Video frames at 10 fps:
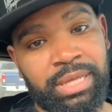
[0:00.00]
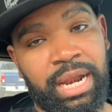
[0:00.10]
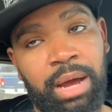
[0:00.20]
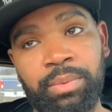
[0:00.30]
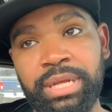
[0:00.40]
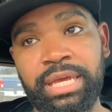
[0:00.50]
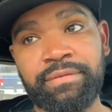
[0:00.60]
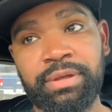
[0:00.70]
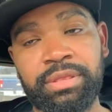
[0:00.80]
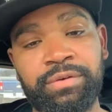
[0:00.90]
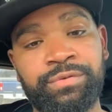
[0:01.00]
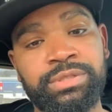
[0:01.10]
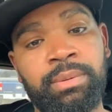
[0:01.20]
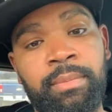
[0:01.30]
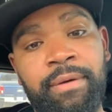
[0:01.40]
that I want to give out there for
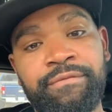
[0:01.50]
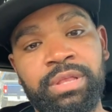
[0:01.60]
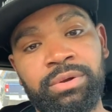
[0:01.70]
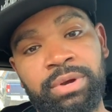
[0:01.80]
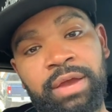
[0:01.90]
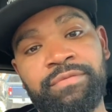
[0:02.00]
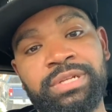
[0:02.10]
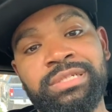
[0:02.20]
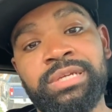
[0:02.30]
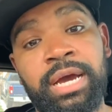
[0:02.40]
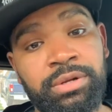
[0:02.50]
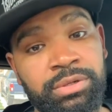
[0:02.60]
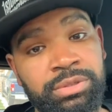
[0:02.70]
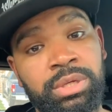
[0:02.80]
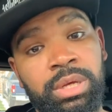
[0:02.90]
some of my fellow graphic
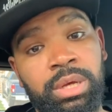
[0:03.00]
designers